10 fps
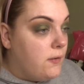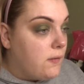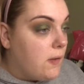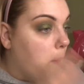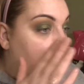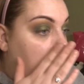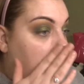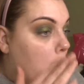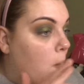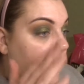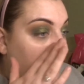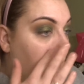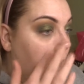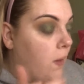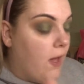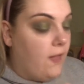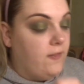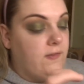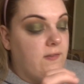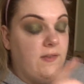So I'm going to,
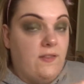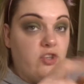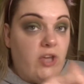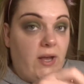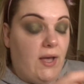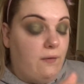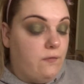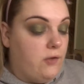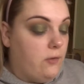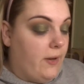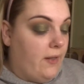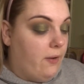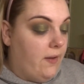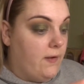this is in the shade F2, by the way.